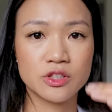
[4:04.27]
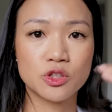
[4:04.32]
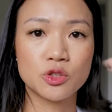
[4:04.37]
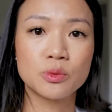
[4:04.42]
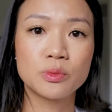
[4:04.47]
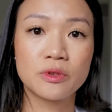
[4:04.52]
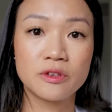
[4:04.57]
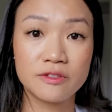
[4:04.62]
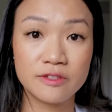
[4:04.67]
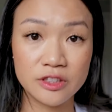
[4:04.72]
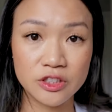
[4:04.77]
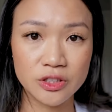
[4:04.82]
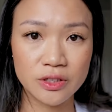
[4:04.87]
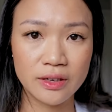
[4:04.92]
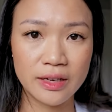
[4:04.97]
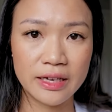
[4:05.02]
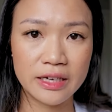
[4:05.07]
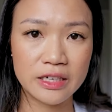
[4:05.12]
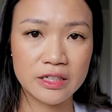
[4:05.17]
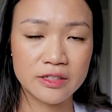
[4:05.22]
superficial
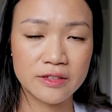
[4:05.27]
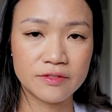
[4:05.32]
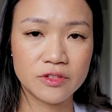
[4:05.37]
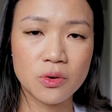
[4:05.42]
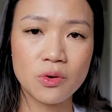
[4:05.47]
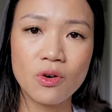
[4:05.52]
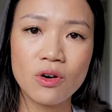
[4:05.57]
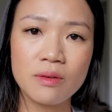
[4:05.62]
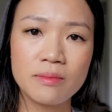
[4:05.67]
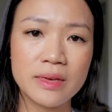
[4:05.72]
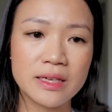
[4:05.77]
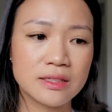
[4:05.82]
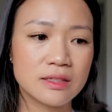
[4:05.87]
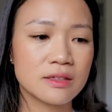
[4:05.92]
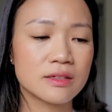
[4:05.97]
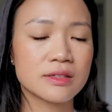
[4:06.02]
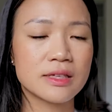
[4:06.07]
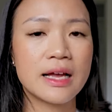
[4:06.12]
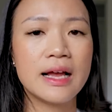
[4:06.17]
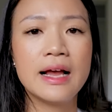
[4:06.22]
layers of the core
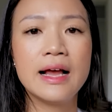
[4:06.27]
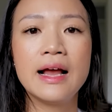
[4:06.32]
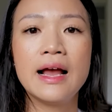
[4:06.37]
muscles